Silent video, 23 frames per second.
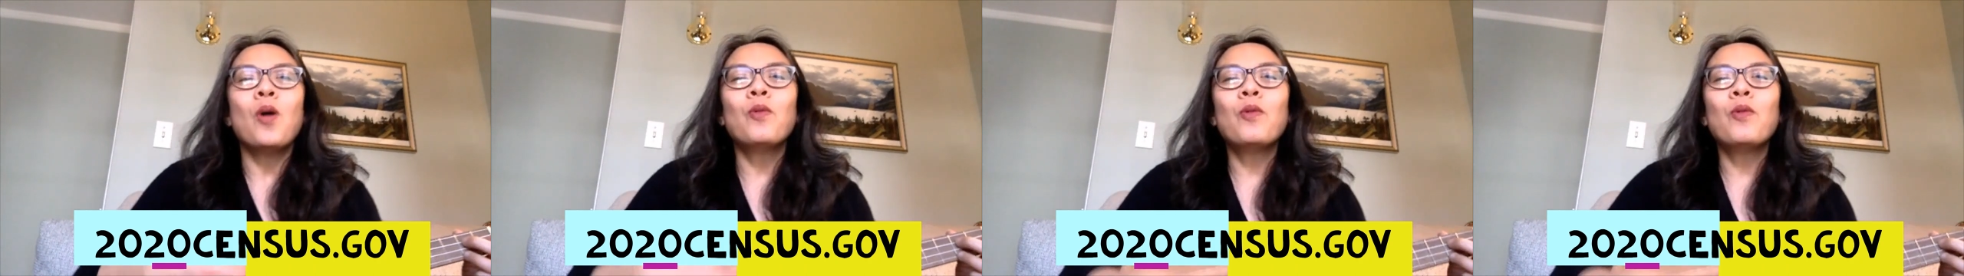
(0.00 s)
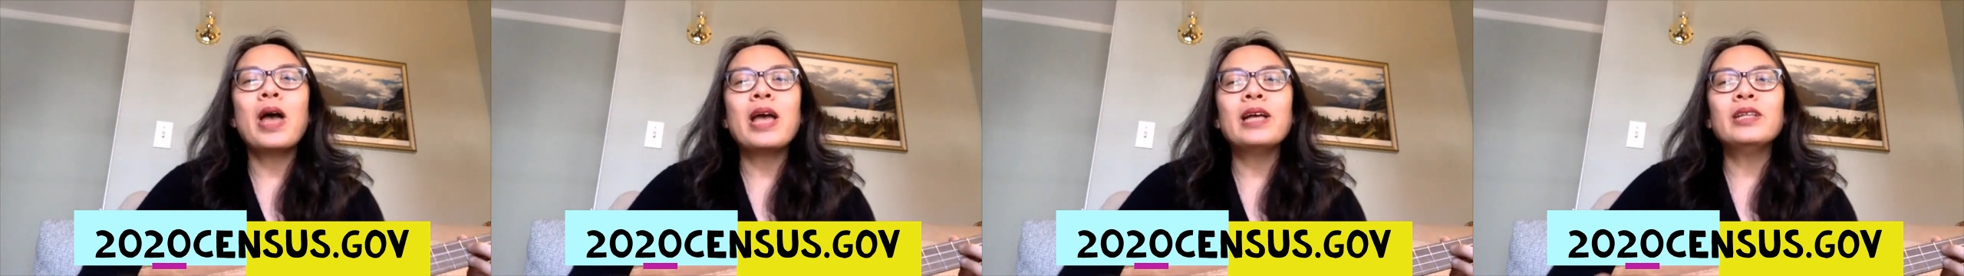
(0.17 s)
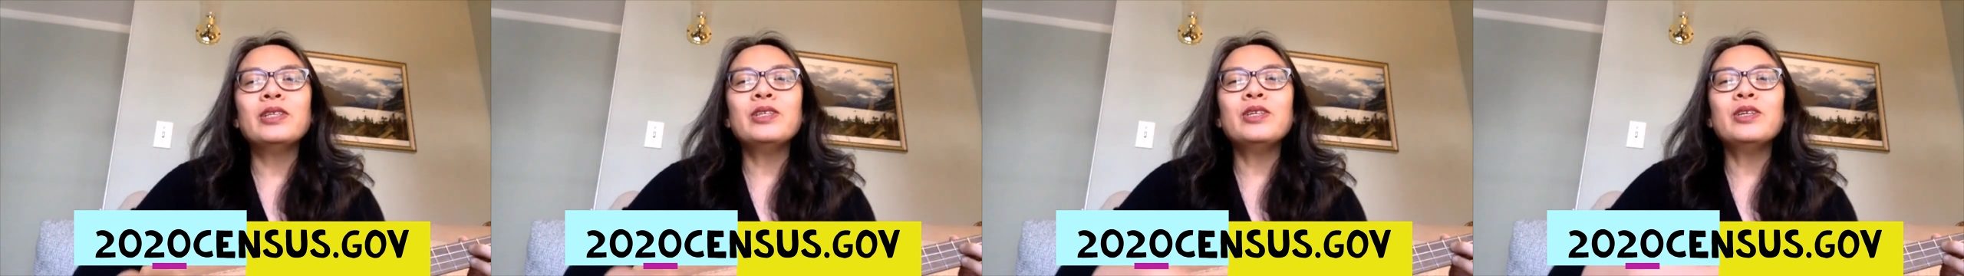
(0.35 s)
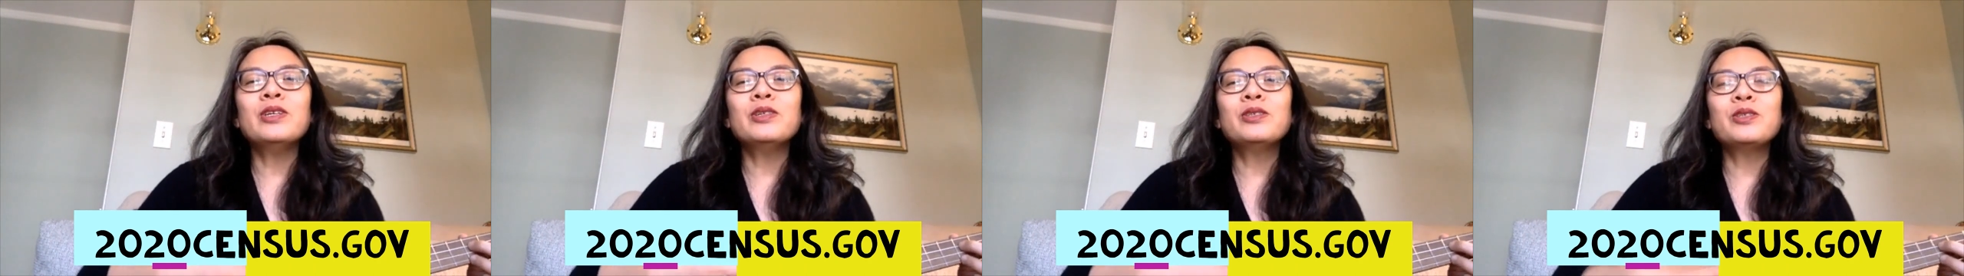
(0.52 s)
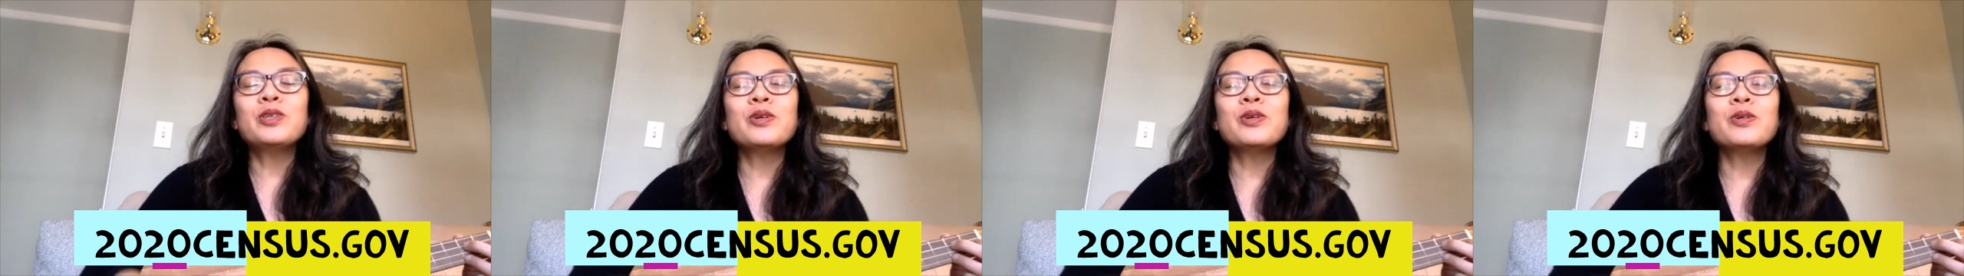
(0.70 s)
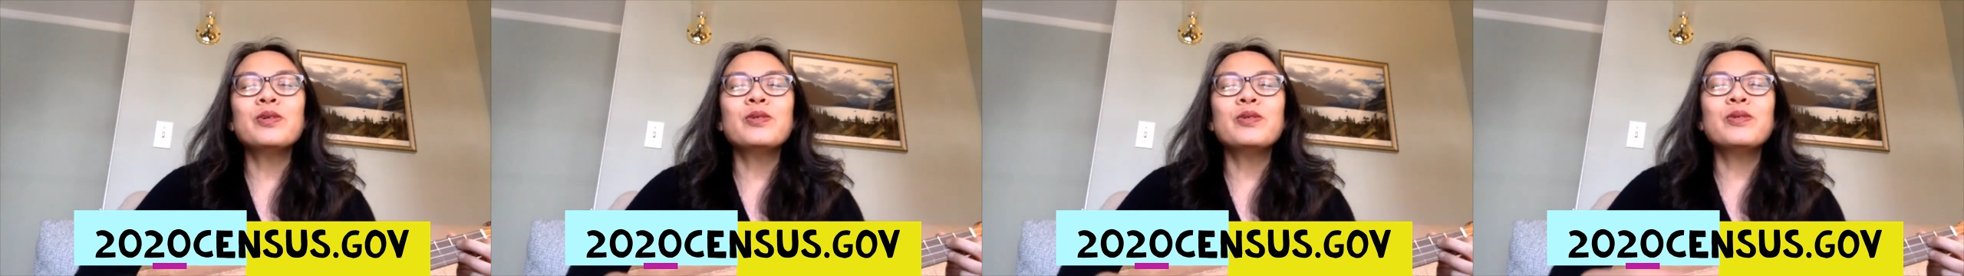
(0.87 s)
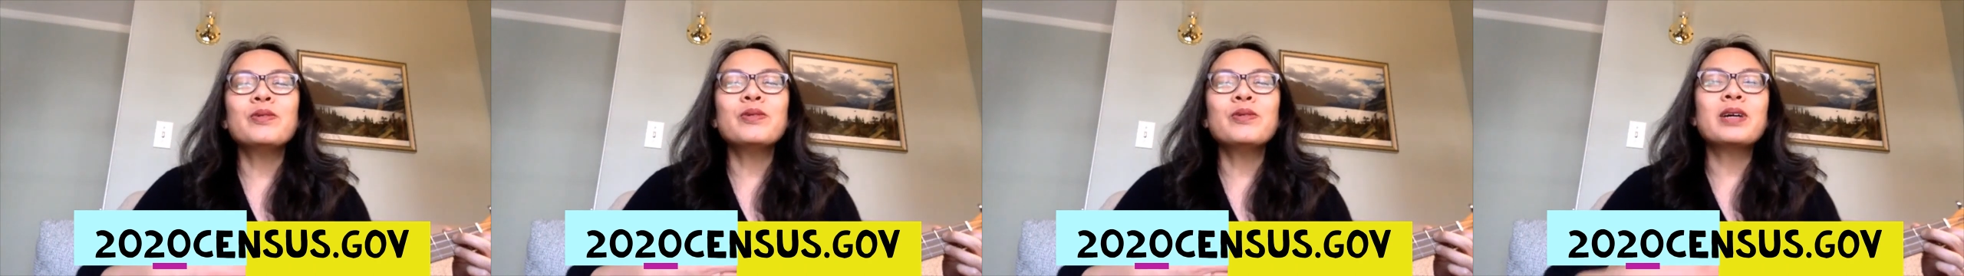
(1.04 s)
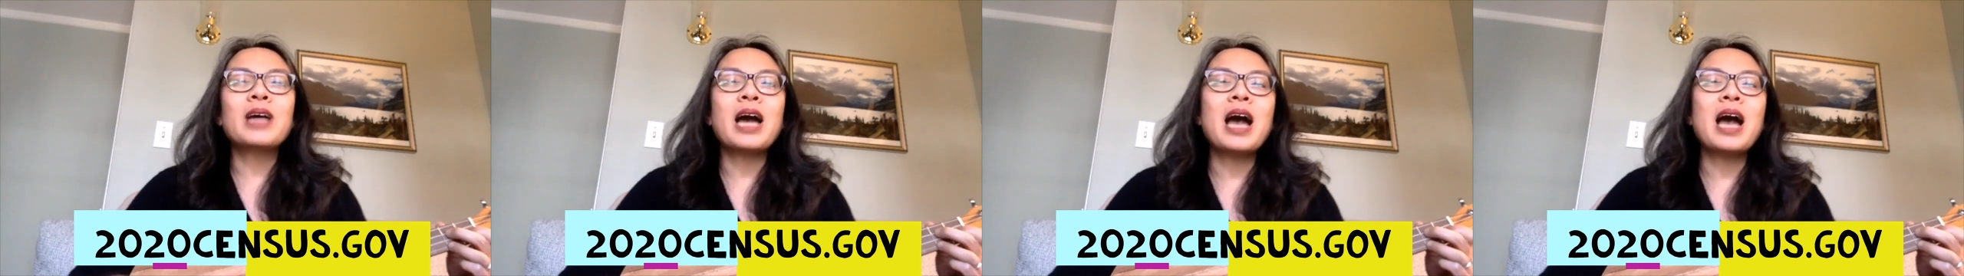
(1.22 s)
When you do